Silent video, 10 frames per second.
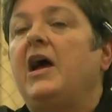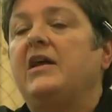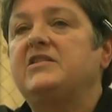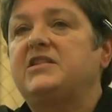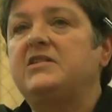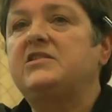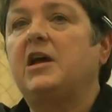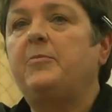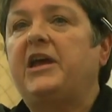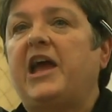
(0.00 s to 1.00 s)
and since
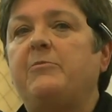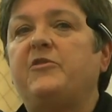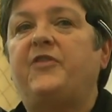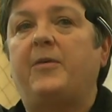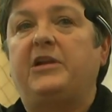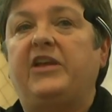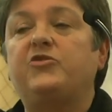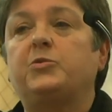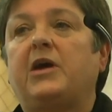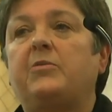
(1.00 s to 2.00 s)
I became a
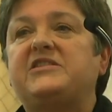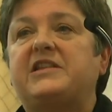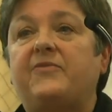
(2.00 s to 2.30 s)
feminist when I was